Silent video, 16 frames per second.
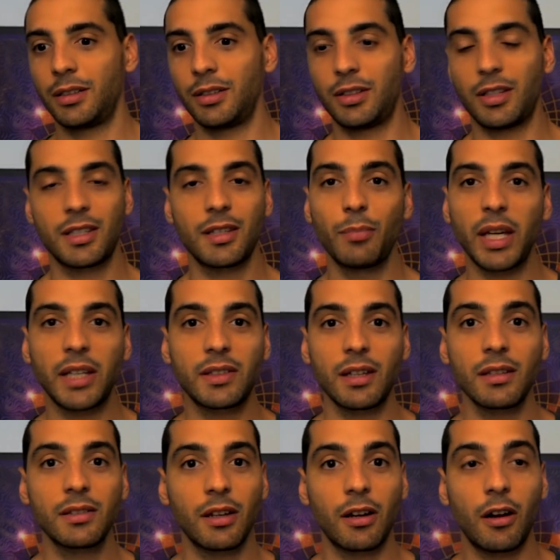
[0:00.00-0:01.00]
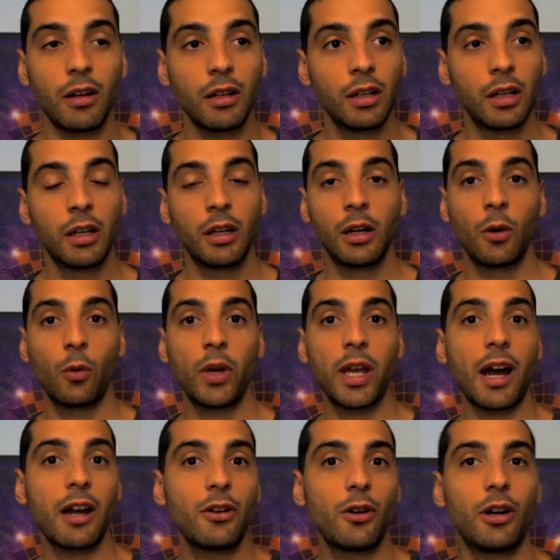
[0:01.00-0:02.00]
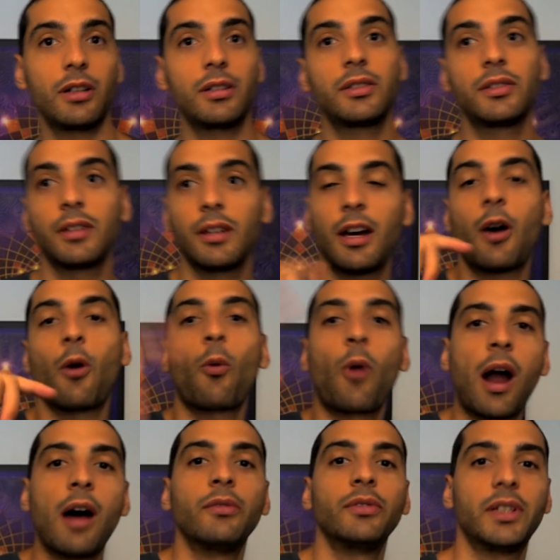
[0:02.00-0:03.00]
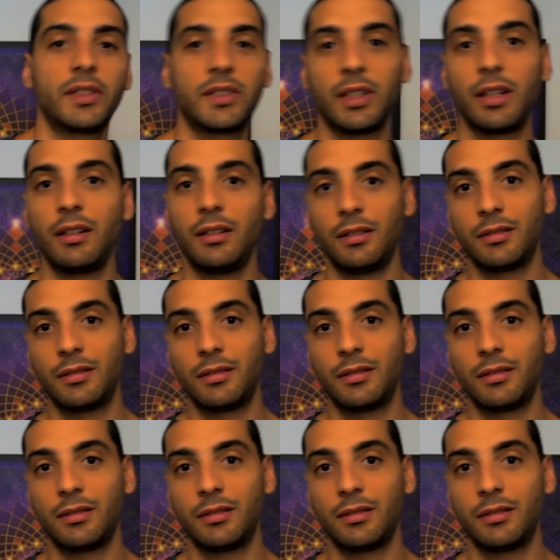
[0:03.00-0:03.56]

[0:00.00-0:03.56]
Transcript: doesn't make sense at all, we are not around the sun.